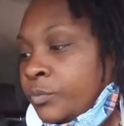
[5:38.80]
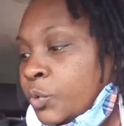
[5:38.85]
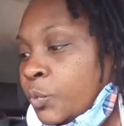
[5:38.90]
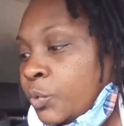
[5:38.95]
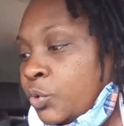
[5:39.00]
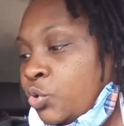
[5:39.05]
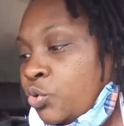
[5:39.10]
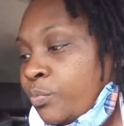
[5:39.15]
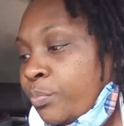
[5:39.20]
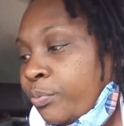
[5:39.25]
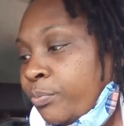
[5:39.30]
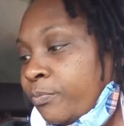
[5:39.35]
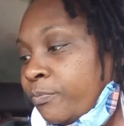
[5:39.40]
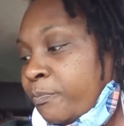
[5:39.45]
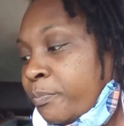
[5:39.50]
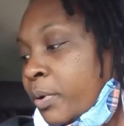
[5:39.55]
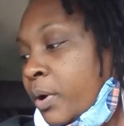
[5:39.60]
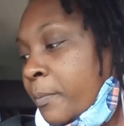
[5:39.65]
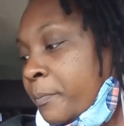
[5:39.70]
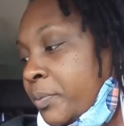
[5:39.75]
When you
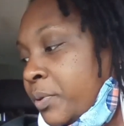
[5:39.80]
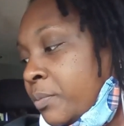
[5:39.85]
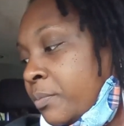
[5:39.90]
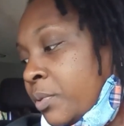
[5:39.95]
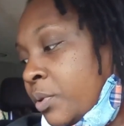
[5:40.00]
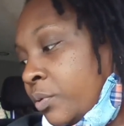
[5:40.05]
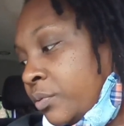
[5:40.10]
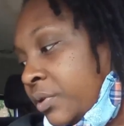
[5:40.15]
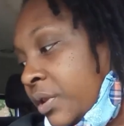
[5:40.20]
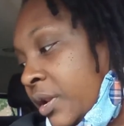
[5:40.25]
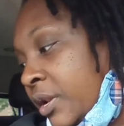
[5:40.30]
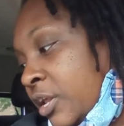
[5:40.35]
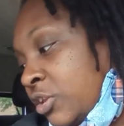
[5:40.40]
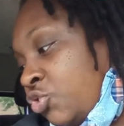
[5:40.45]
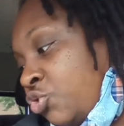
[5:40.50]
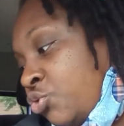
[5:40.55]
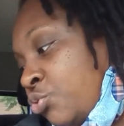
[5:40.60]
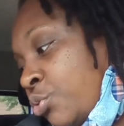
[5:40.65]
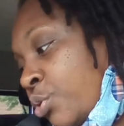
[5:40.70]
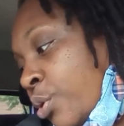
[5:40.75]
pump your milk, they
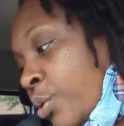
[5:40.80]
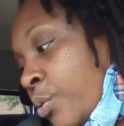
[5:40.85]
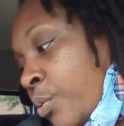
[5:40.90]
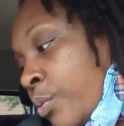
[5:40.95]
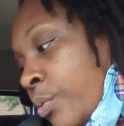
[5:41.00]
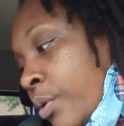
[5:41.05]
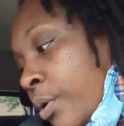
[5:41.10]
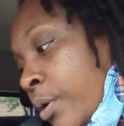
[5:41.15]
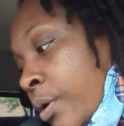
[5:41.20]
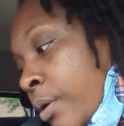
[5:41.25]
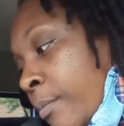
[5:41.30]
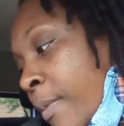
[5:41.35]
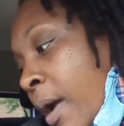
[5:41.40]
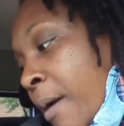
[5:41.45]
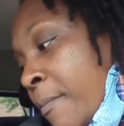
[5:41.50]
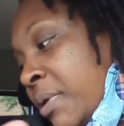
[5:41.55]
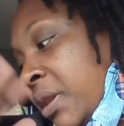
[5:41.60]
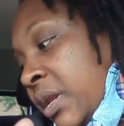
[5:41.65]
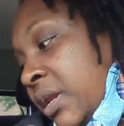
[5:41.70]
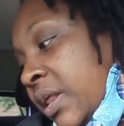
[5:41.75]
let you know how
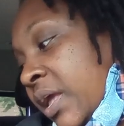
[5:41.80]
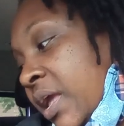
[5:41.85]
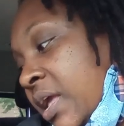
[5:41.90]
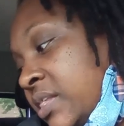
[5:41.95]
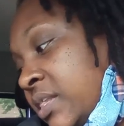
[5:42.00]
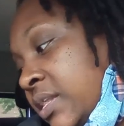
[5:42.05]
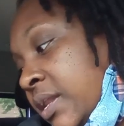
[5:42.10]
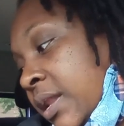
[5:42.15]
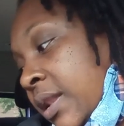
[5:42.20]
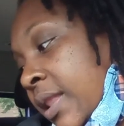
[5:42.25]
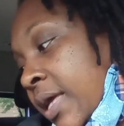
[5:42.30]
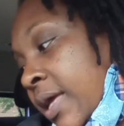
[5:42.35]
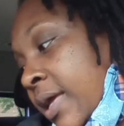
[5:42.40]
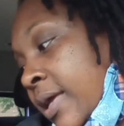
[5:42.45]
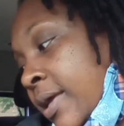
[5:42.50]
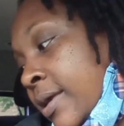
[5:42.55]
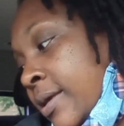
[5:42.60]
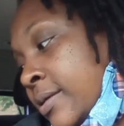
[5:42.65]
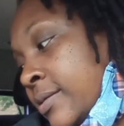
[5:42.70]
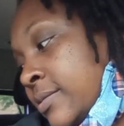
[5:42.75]
many days it'll
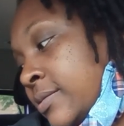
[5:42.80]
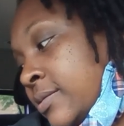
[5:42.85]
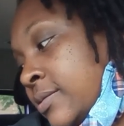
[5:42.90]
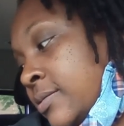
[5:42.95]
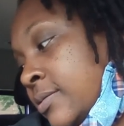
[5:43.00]
last,